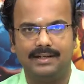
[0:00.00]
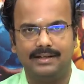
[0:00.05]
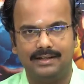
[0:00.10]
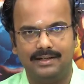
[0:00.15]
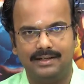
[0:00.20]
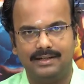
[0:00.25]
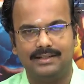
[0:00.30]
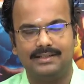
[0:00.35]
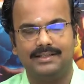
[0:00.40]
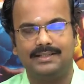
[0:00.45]

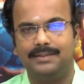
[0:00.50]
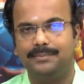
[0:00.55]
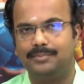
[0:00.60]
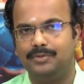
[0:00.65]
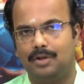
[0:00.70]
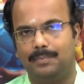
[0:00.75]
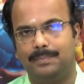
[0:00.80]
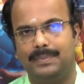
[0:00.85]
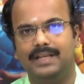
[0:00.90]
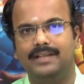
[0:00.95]
uh, some
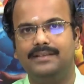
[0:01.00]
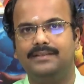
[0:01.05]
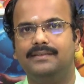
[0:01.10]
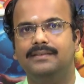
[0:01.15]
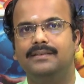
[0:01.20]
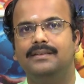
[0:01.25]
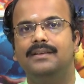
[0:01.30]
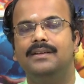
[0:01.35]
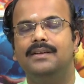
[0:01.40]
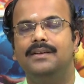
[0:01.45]

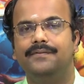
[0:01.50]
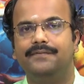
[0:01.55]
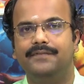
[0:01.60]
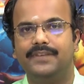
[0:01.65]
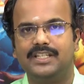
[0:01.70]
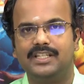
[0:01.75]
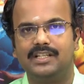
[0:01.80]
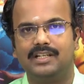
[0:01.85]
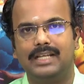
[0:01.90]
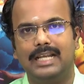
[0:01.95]
topics
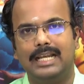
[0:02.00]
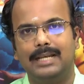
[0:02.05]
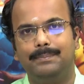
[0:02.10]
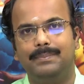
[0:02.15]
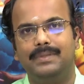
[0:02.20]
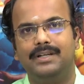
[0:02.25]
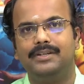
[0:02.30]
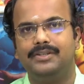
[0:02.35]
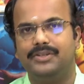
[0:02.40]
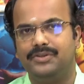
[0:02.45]
which will
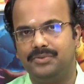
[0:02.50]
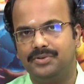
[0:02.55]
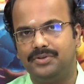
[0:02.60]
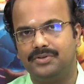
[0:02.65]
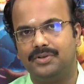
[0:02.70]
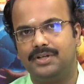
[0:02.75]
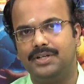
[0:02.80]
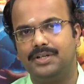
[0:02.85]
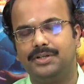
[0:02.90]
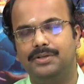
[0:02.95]
help a new
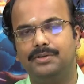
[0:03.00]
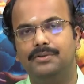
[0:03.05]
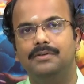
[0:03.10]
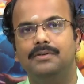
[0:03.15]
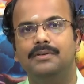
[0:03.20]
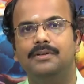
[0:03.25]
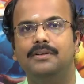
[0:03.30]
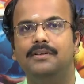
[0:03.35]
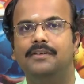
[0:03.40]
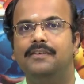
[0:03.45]
student
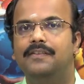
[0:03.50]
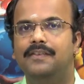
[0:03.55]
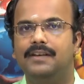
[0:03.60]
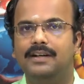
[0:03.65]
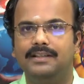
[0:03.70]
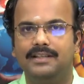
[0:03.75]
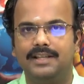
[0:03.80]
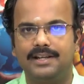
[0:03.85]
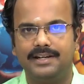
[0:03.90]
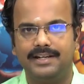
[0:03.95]
to
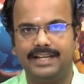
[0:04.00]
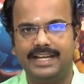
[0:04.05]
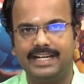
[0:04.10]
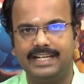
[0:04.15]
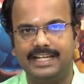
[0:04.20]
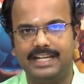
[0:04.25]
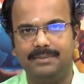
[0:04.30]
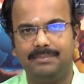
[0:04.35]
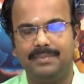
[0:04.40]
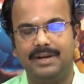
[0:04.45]
further
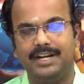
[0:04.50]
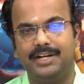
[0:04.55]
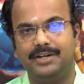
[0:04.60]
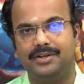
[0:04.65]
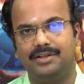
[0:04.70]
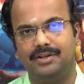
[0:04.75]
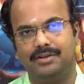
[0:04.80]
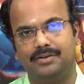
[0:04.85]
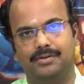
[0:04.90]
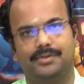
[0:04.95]
dig deeper
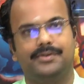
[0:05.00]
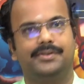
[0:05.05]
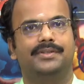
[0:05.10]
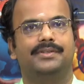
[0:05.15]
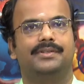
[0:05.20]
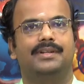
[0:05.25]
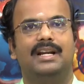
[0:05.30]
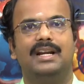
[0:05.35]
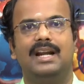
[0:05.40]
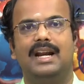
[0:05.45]
into the
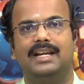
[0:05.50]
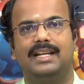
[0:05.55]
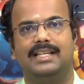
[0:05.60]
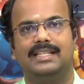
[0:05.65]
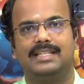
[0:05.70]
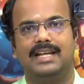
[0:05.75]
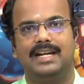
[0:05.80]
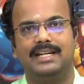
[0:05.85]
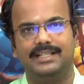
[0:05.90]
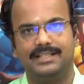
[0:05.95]
course and
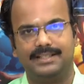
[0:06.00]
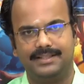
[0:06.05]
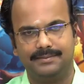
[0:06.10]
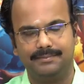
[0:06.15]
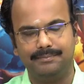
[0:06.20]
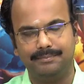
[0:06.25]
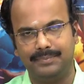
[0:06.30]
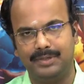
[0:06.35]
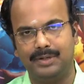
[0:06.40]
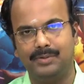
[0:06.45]
understand its
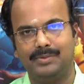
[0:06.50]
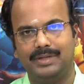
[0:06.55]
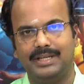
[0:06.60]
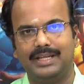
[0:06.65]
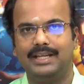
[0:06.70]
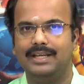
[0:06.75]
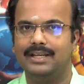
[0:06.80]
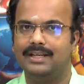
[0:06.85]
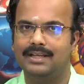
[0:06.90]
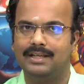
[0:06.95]

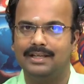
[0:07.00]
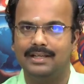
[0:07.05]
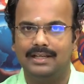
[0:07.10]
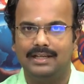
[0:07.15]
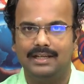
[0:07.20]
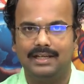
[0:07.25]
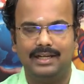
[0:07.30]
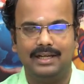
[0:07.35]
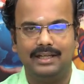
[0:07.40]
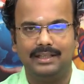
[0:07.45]
beauty
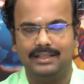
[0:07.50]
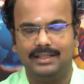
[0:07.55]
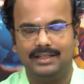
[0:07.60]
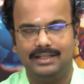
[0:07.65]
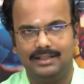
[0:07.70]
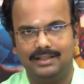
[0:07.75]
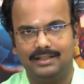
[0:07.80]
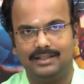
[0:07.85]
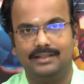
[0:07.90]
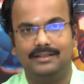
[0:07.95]
and
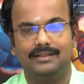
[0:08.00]
the